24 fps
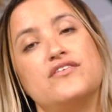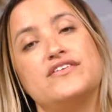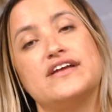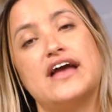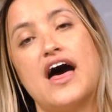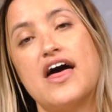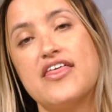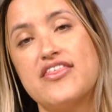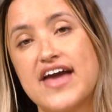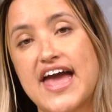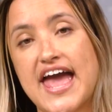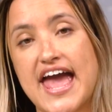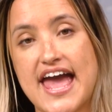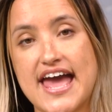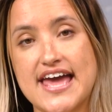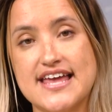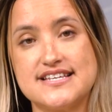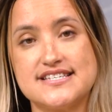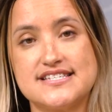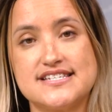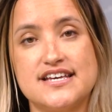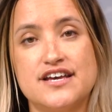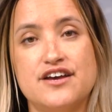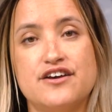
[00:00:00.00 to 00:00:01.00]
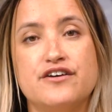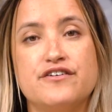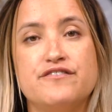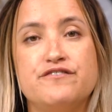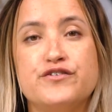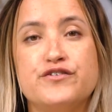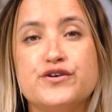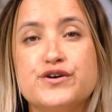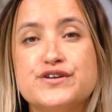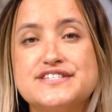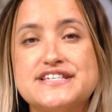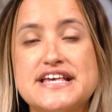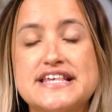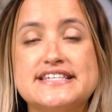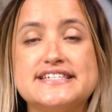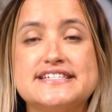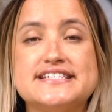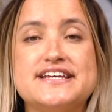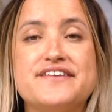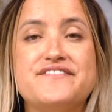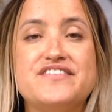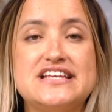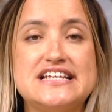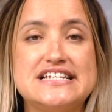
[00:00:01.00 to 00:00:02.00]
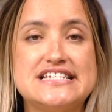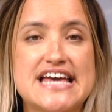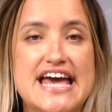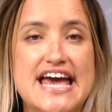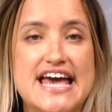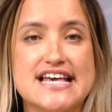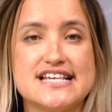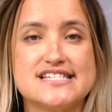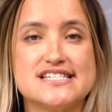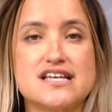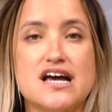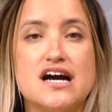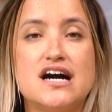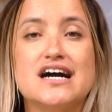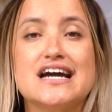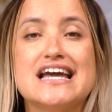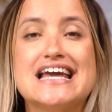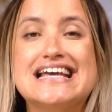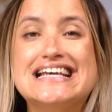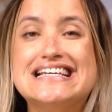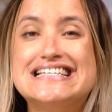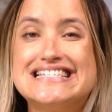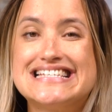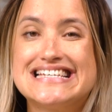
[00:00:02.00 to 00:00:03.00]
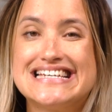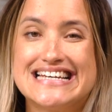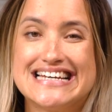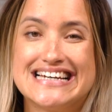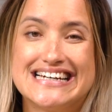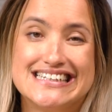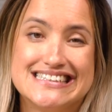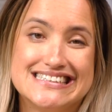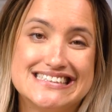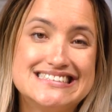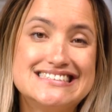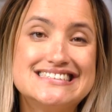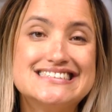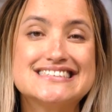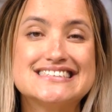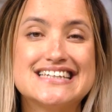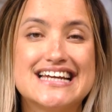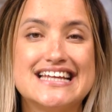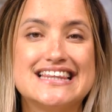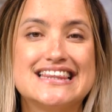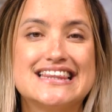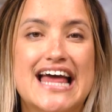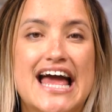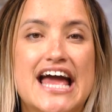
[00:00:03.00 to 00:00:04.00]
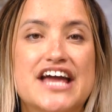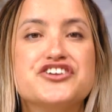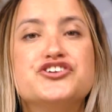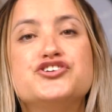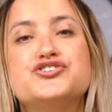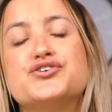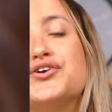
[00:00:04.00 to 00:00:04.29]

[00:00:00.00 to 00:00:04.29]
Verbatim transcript: On the other hand, food sensitivity tests are easier in that